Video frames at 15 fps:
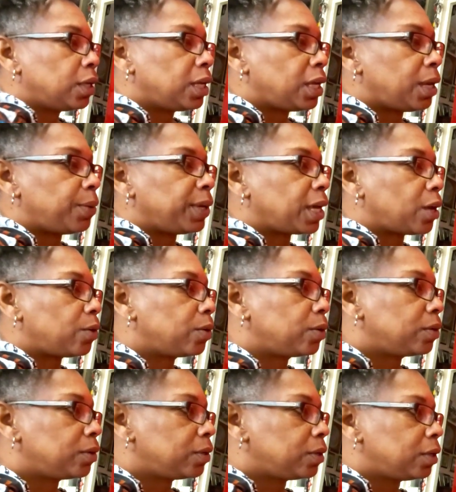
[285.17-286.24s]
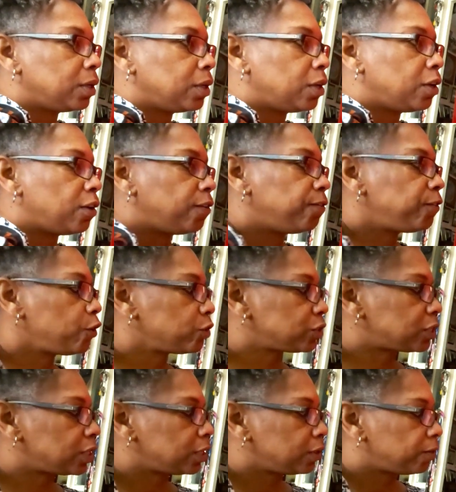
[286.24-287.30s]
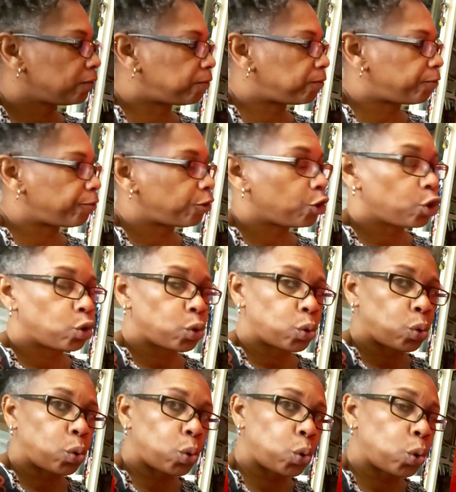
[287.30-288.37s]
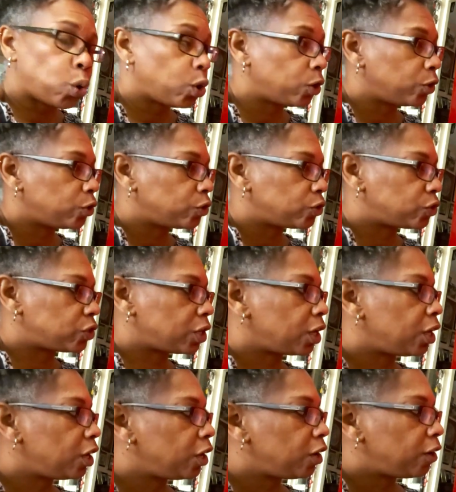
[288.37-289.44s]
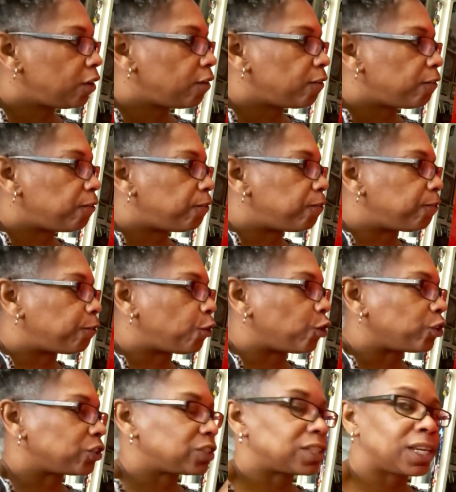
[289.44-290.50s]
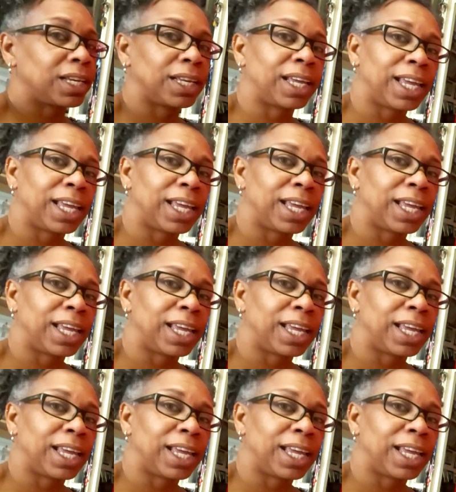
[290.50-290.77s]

Here we go. Foot. Oh, t. Foot.